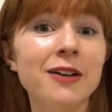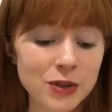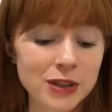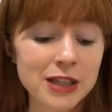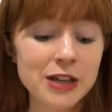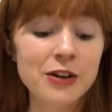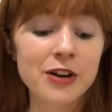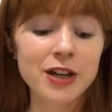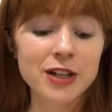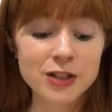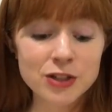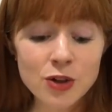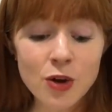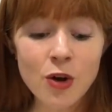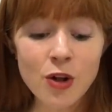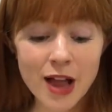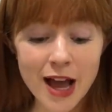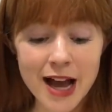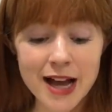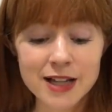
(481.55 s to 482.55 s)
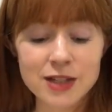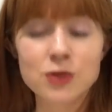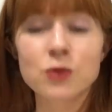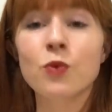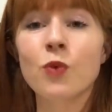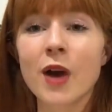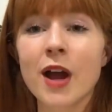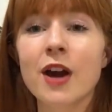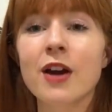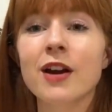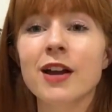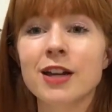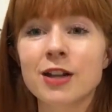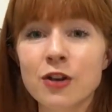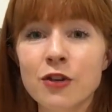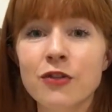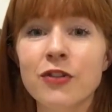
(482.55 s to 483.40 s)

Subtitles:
Lyric Soul asked, where can you